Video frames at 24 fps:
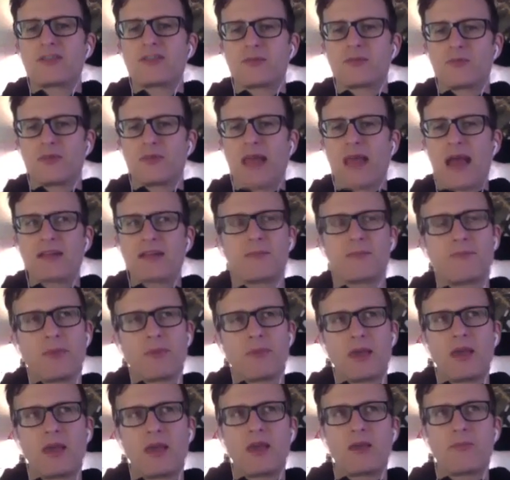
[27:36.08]
that's a
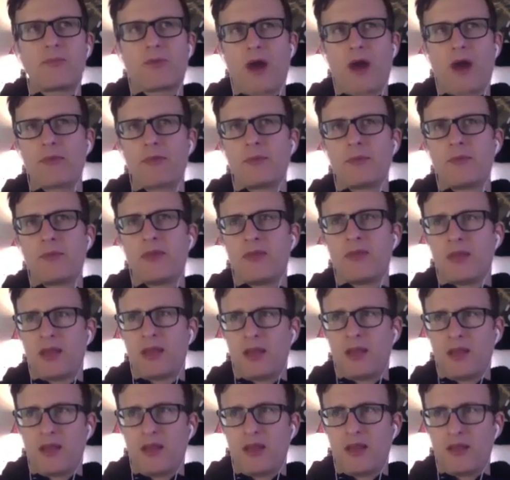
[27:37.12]
big problem in
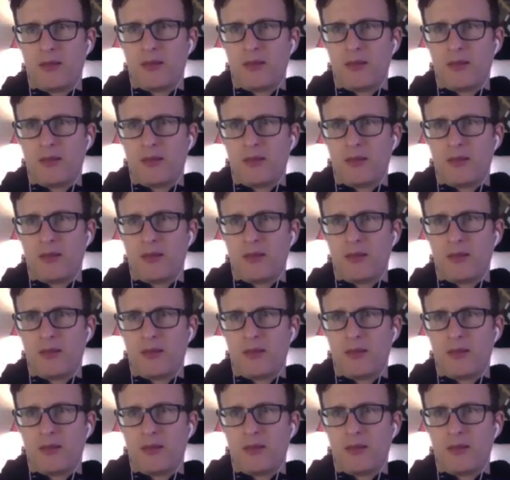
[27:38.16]
the